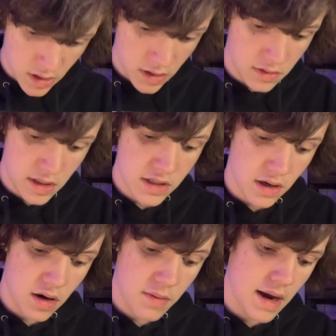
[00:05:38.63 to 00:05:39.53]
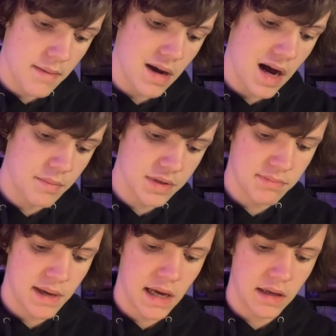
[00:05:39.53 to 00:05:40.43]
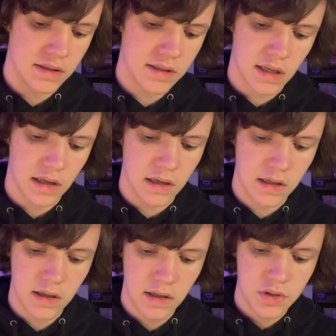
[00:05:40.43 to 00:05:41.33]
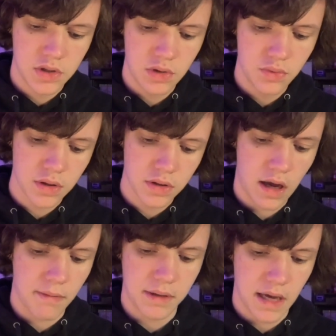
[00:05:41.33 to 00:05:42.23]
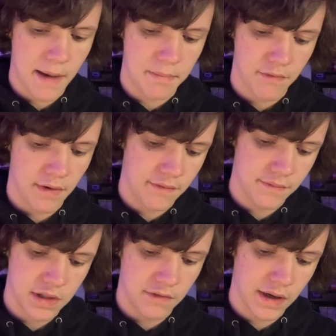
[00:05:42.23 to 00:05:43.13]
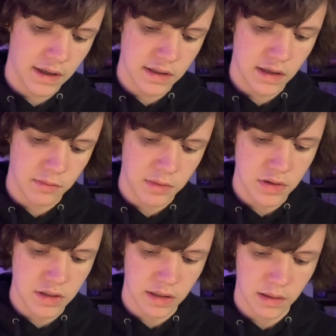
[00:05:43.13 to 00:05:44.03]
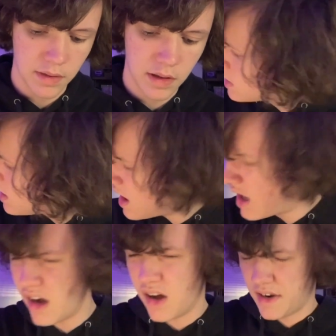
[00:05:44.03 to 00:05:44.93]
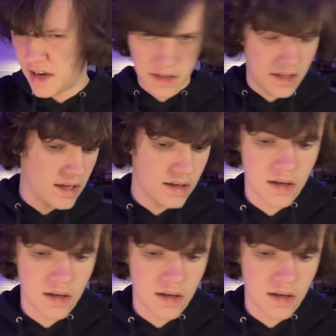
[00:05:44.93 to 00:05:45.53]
These are my mom's paints, and she will not be happy if she finds out I'm using them. Oh, not again.